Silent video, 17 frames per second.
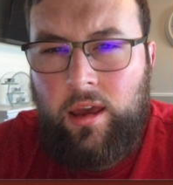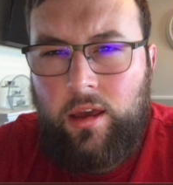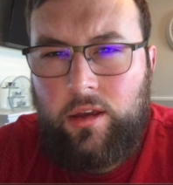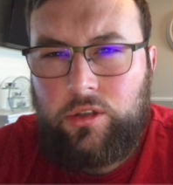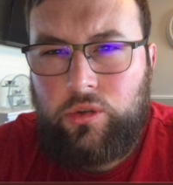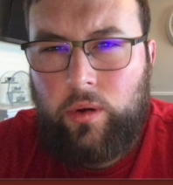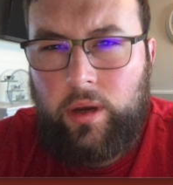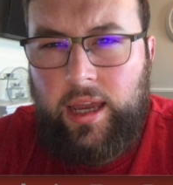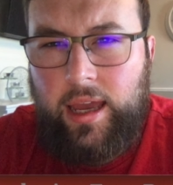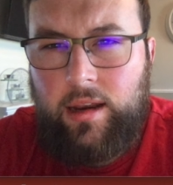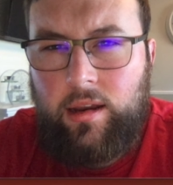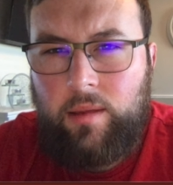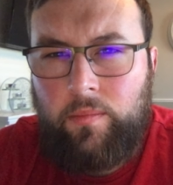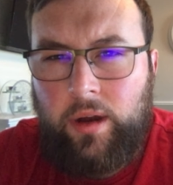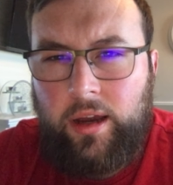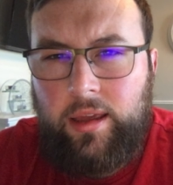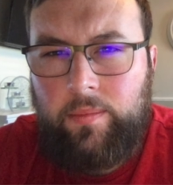So again,
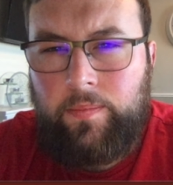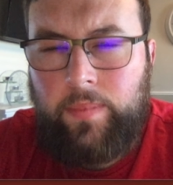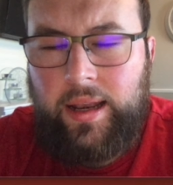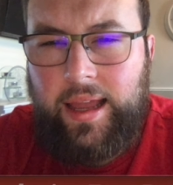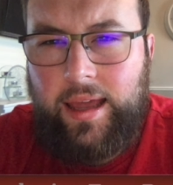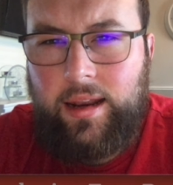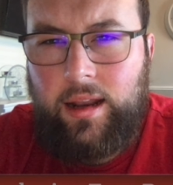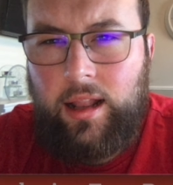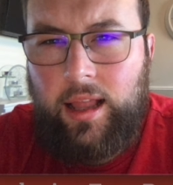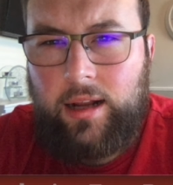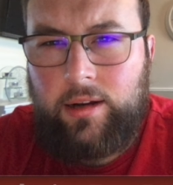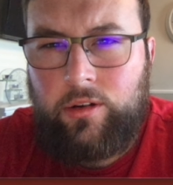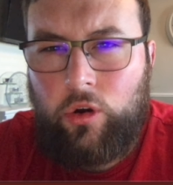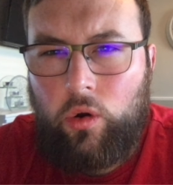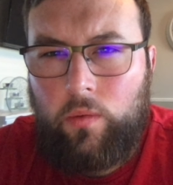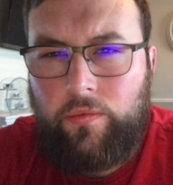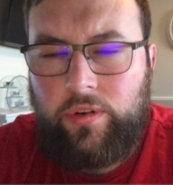my plan long
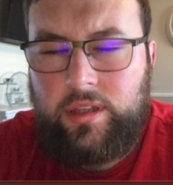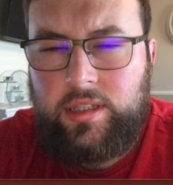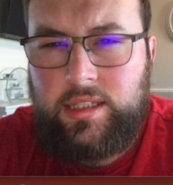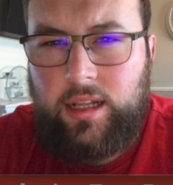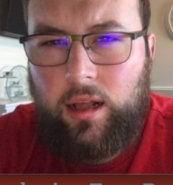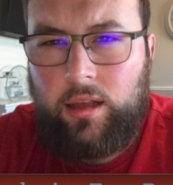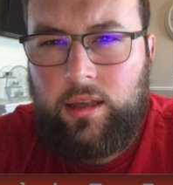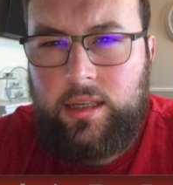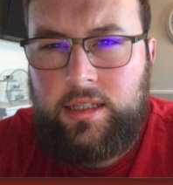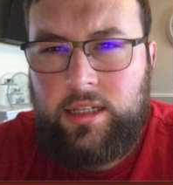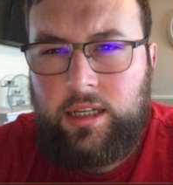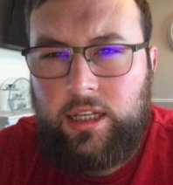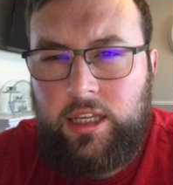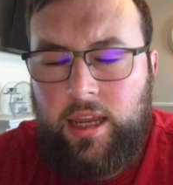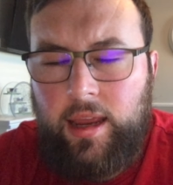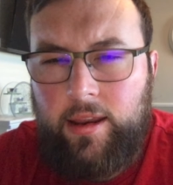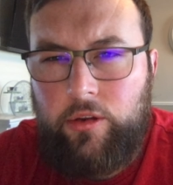term for the stock is to
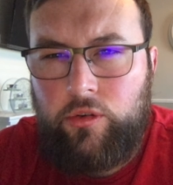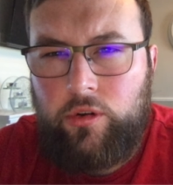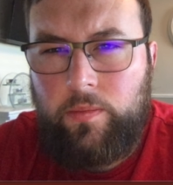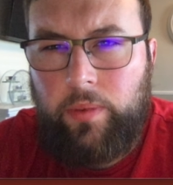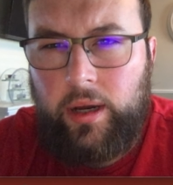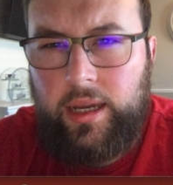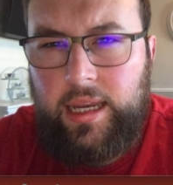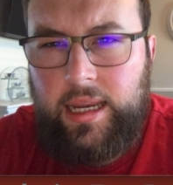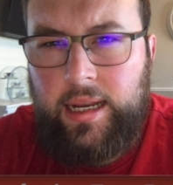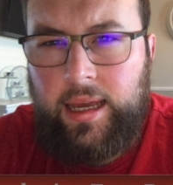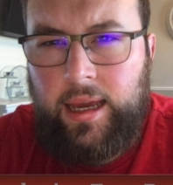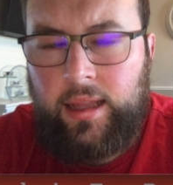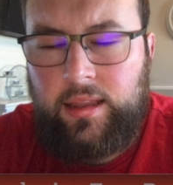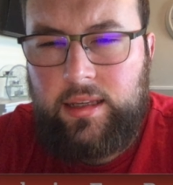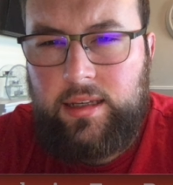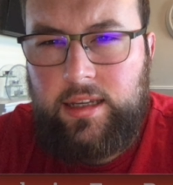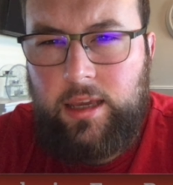continue to buy in at
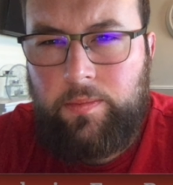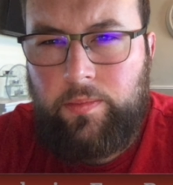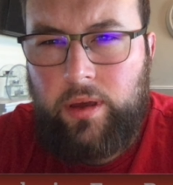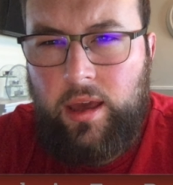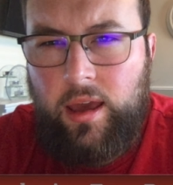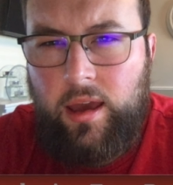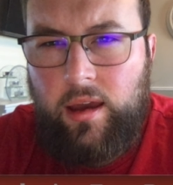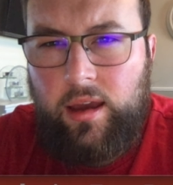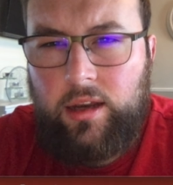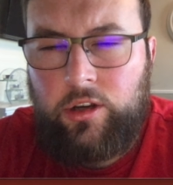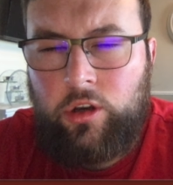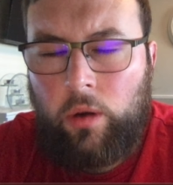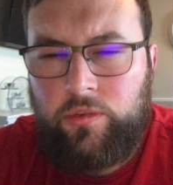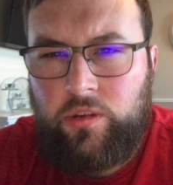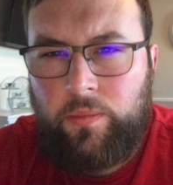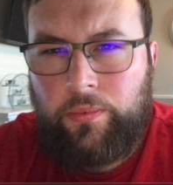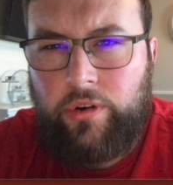the dip. In
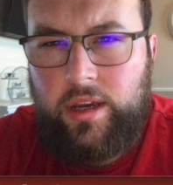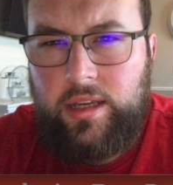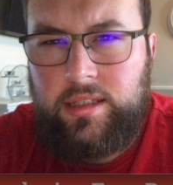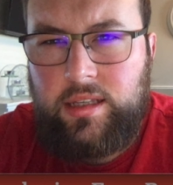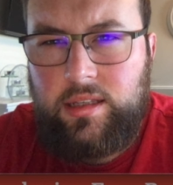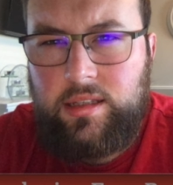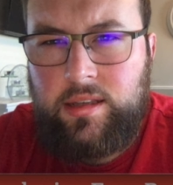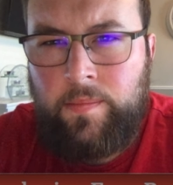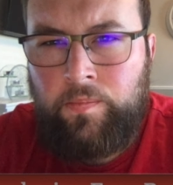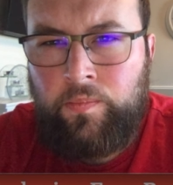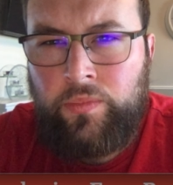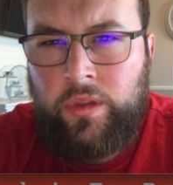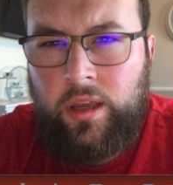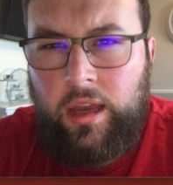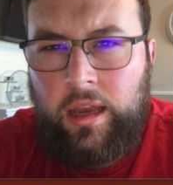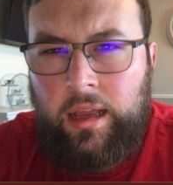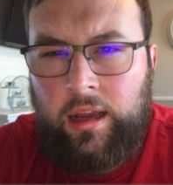terms of prices,
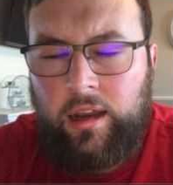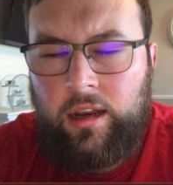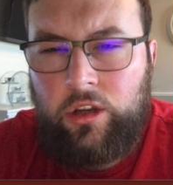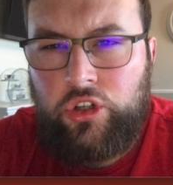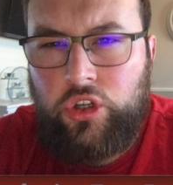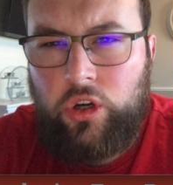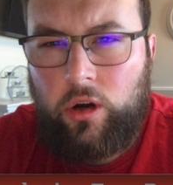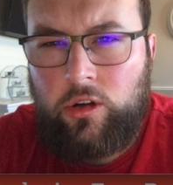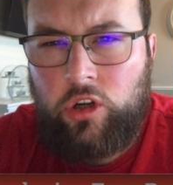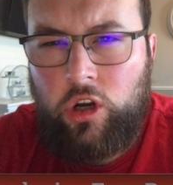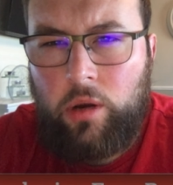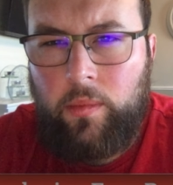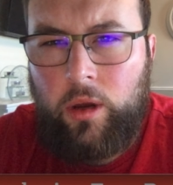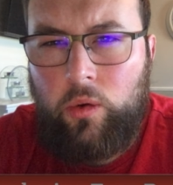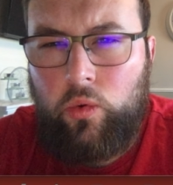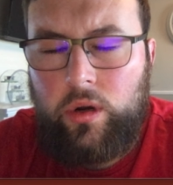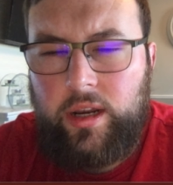in the short term, I
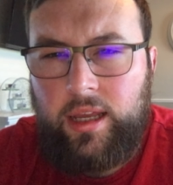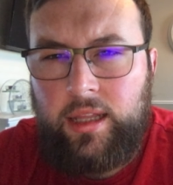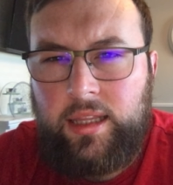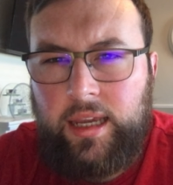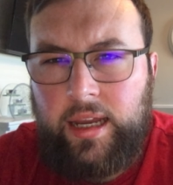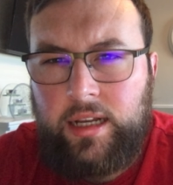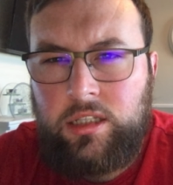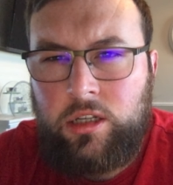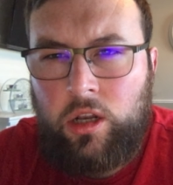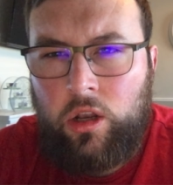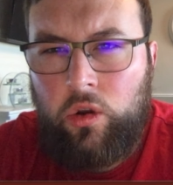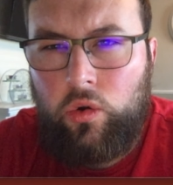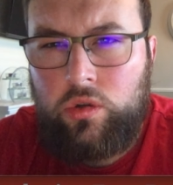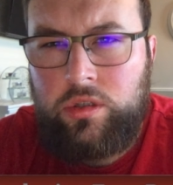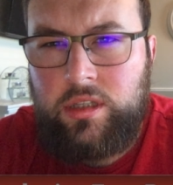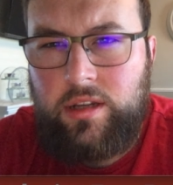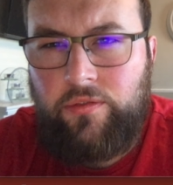would like to get as
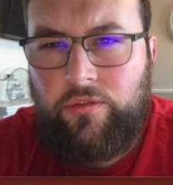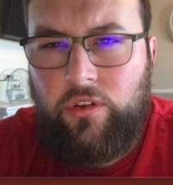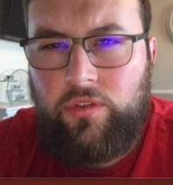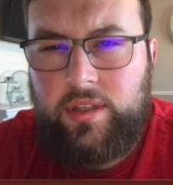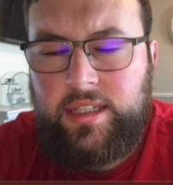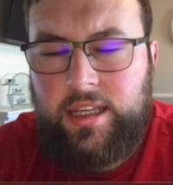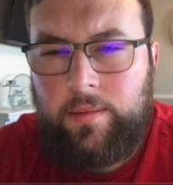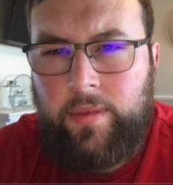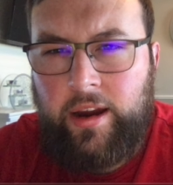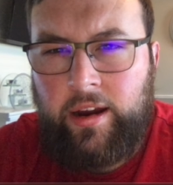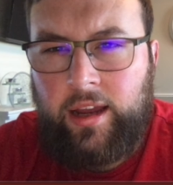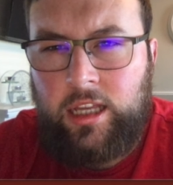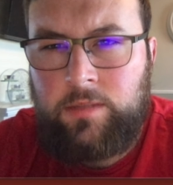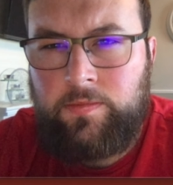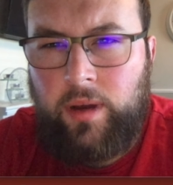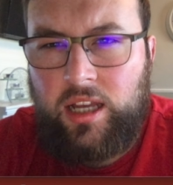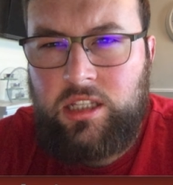close to the 50 cent mark
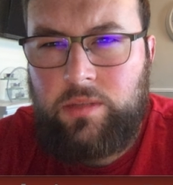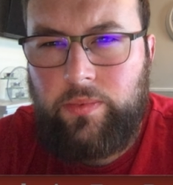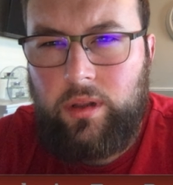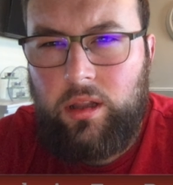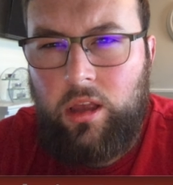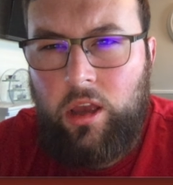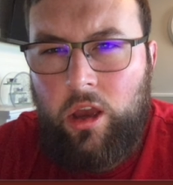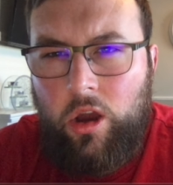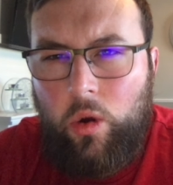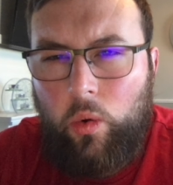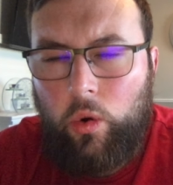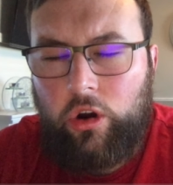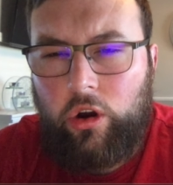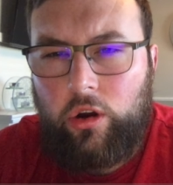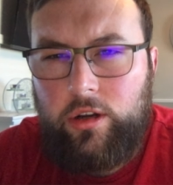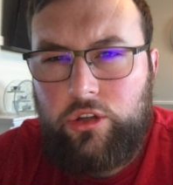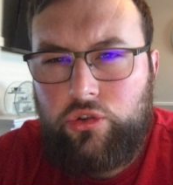as possible.
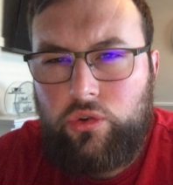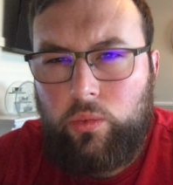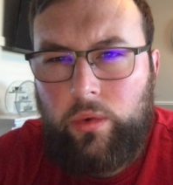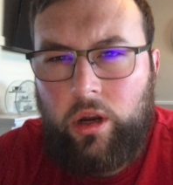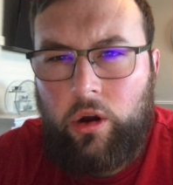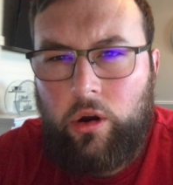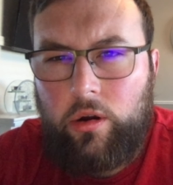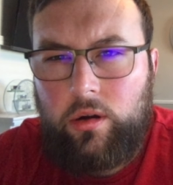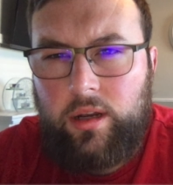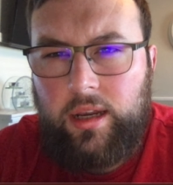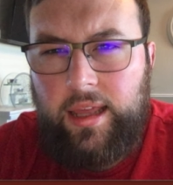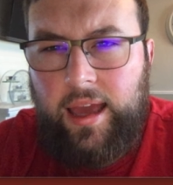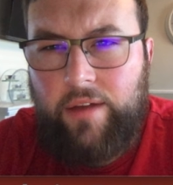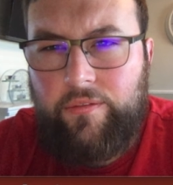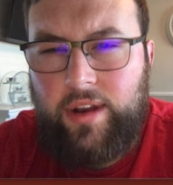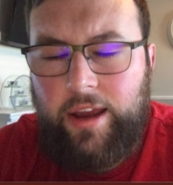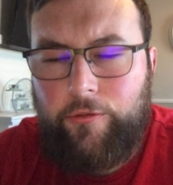We currently
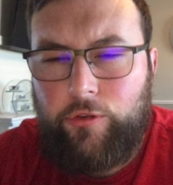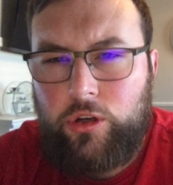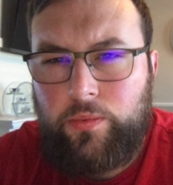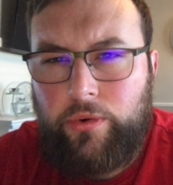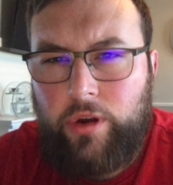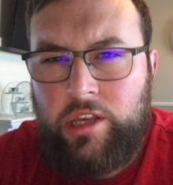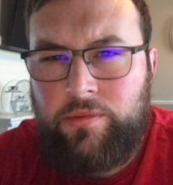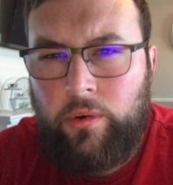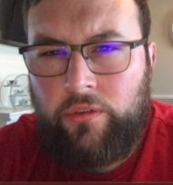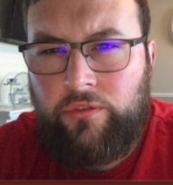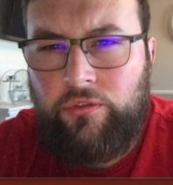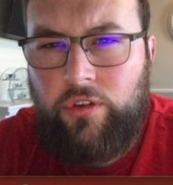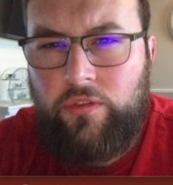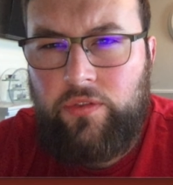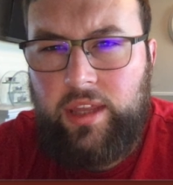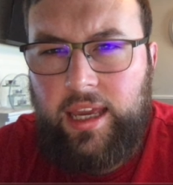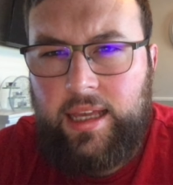have an average price of about
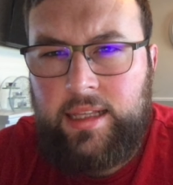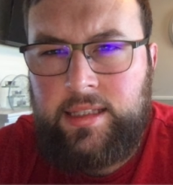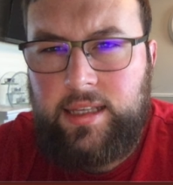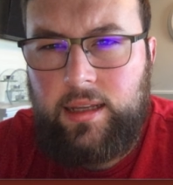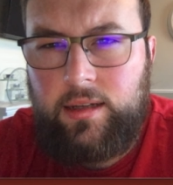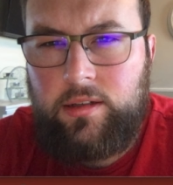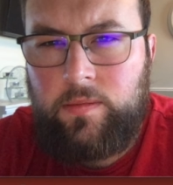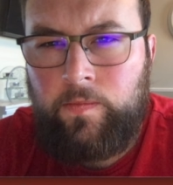58 cents.